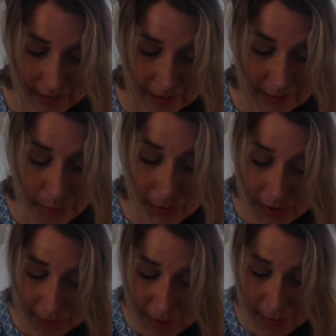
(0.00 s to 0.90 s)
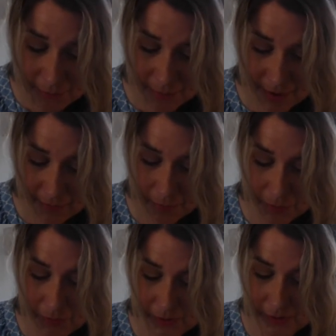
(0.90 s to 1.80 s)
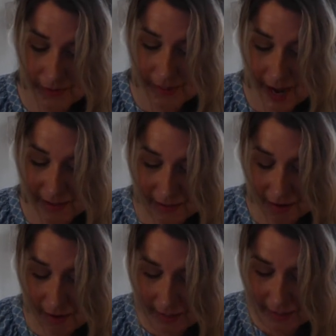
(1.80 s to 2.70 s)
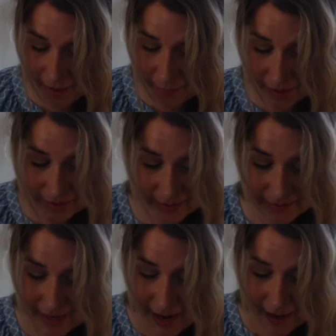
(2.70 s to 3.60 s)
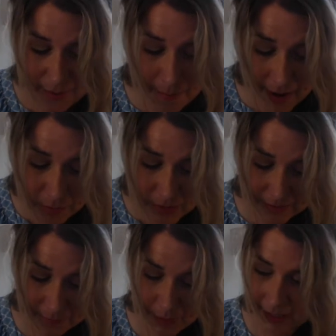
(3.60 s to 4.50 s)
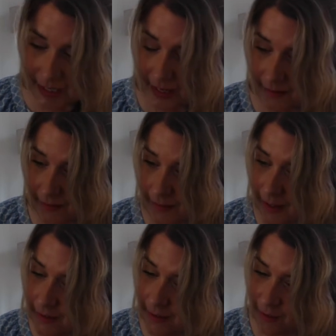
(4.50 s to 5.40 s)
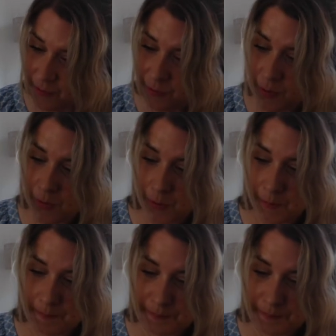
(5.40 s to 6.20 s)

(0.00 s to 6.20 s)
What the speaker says: She put her arms about the musician's neck to hide her blushes, and the mountain's blanket slid to the floor.